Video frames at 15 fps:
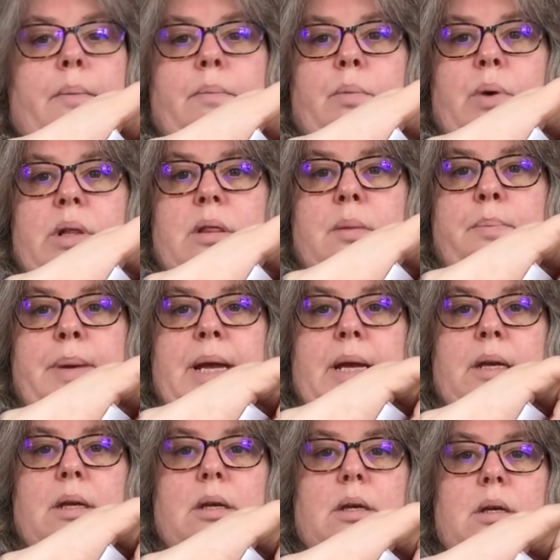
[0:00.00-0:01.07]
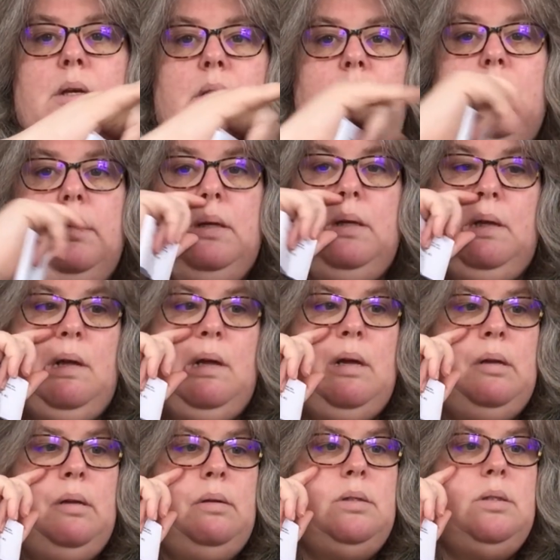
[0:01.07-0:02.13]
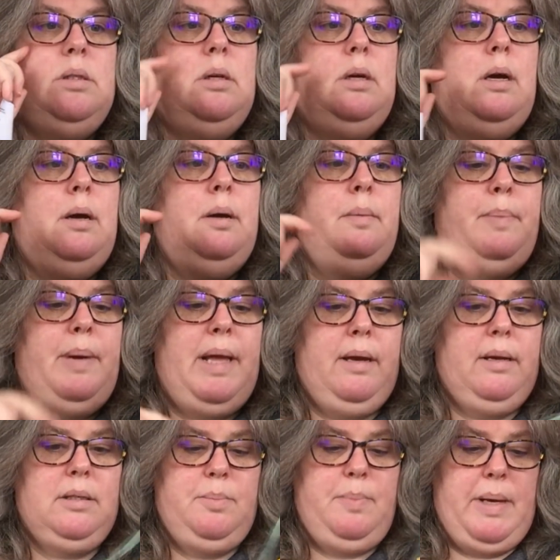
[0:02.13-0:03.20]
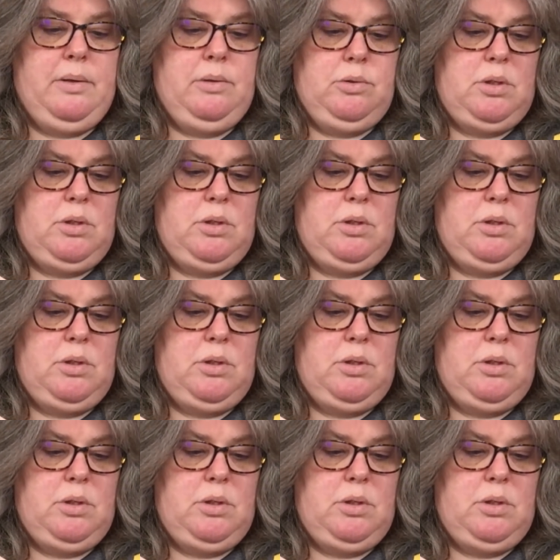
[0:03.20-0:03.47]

with the pink and black speckle.